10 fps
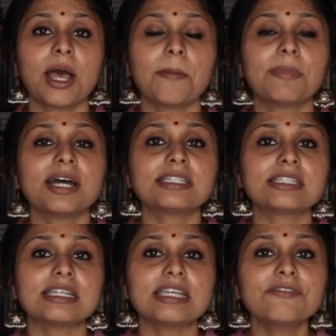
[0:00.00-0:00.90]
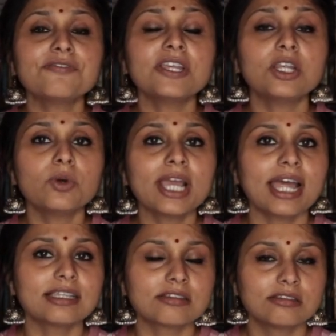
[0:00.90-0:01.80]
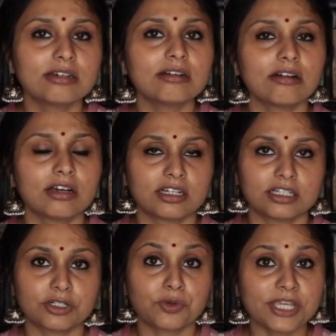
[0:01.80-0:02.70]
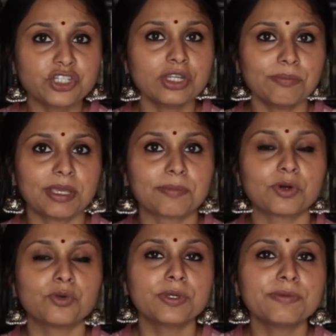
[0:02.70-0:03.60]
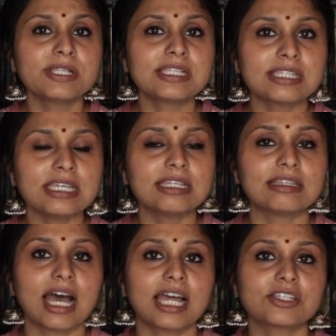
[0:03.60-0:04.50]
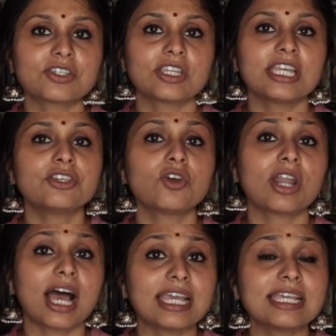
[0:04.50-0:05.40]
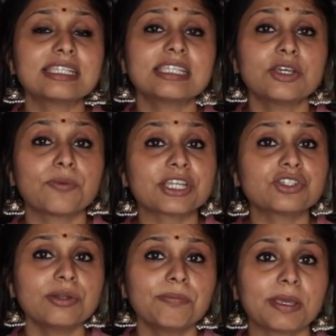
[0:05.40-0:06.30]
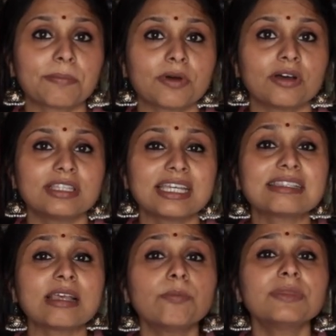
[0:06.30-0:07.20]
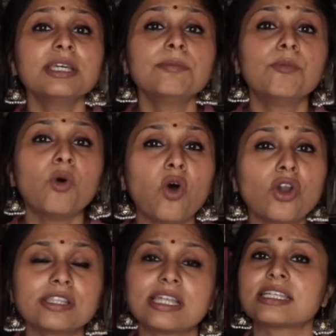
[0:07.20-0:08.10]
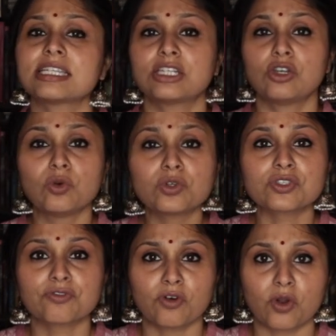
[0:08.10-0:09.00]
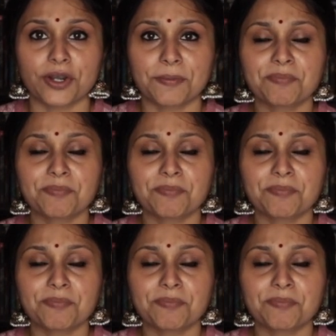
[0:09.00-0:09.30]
But if we look at the question paper, we will see that in your ISC question paper, there is something more that it looks for.